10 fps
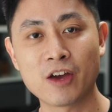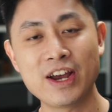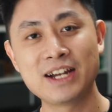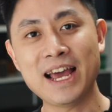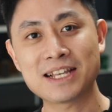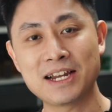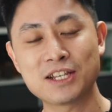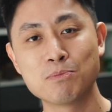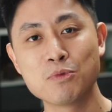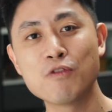All right, next,
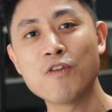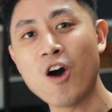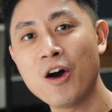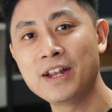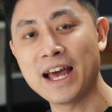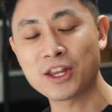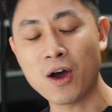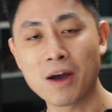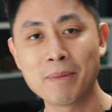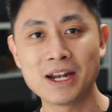let's move on and
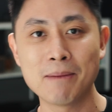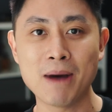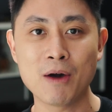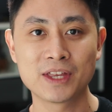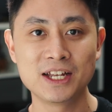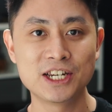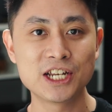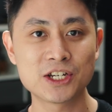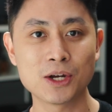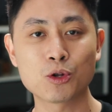talk a bit about the
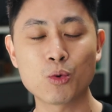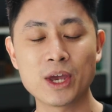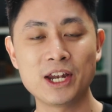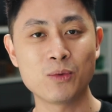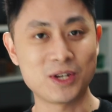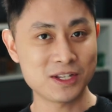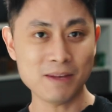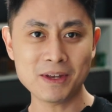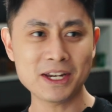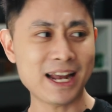digital twin, which is
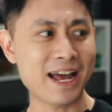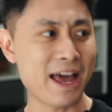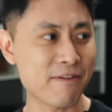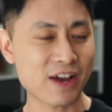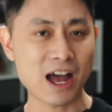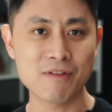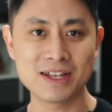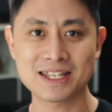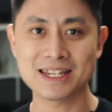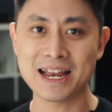something that I have
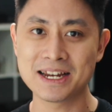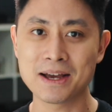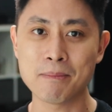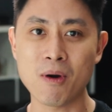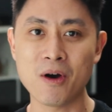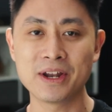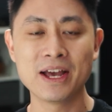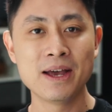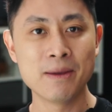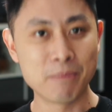covered slightly upon
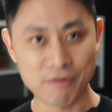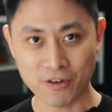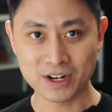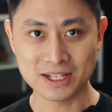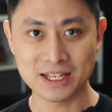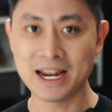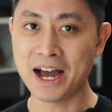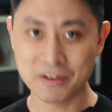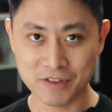before this in other